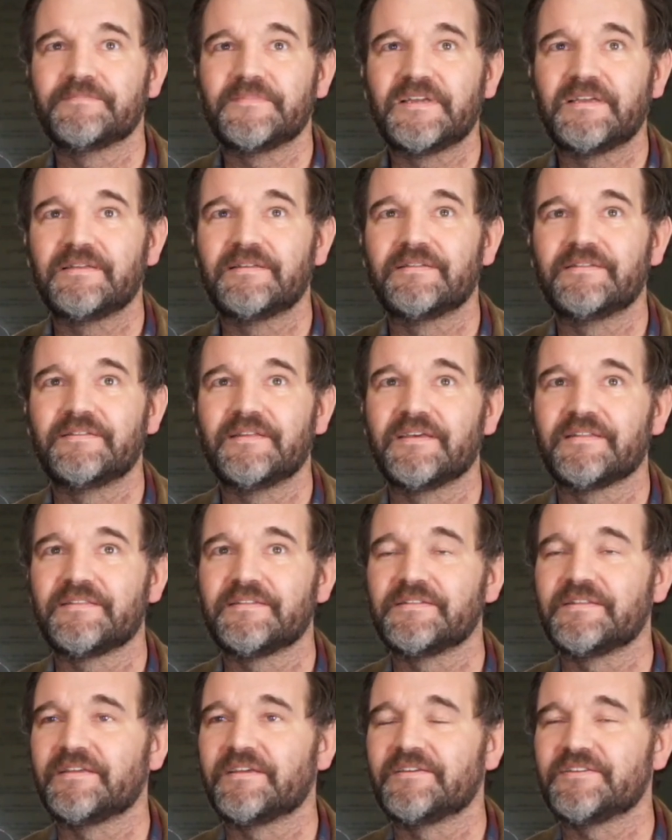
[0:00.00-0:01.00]

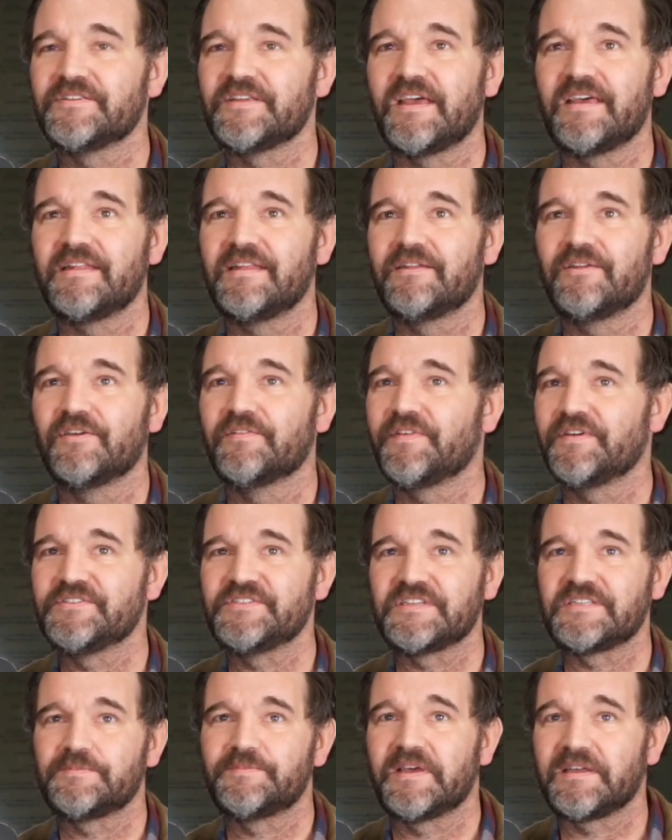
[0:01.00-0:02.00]
nothing. I didn't know if I
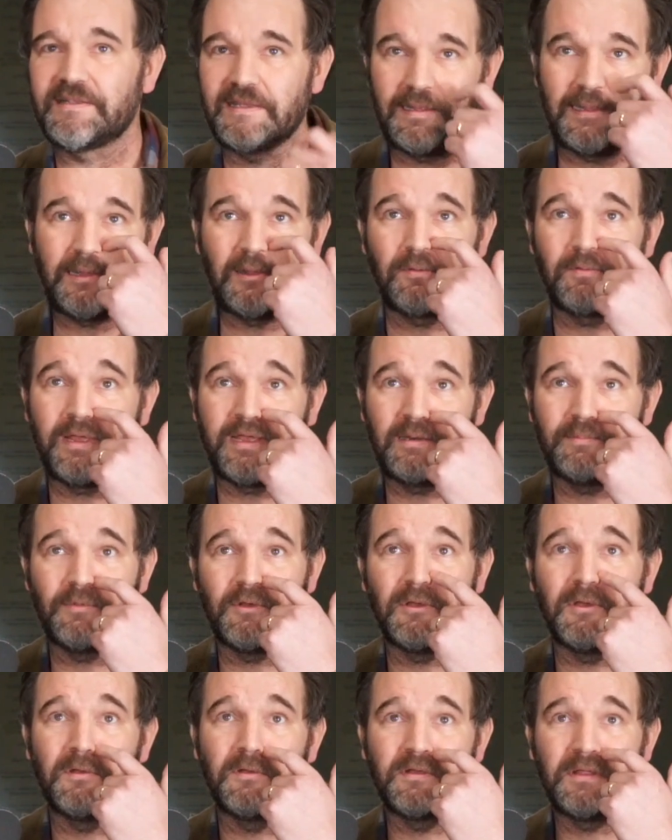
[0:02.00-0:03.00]
was expecting like a
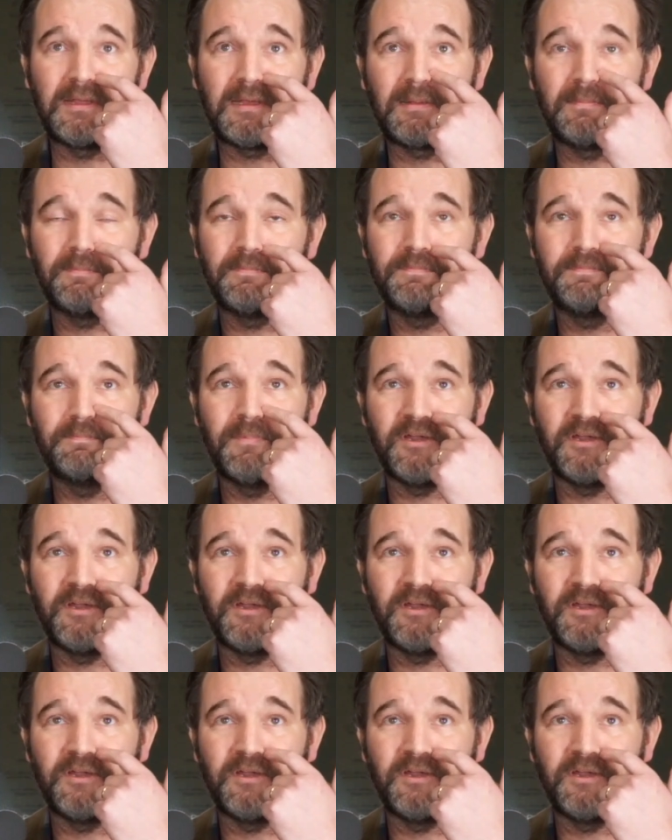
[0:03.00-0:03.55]
rainbow or like a